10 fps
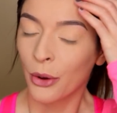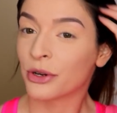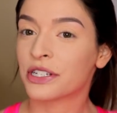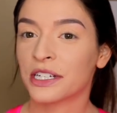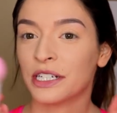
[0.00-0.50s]

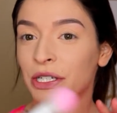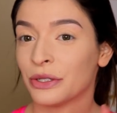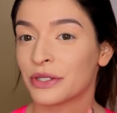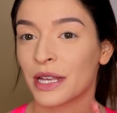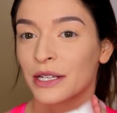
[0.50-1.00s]
we're just going to
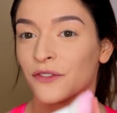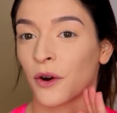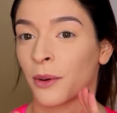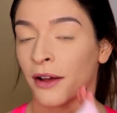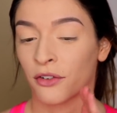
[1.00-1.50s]
use this
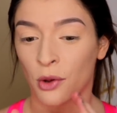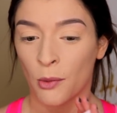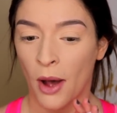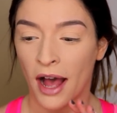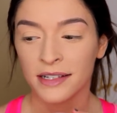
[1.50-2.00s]
for whatever we
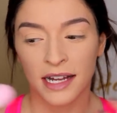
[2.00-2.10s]
want.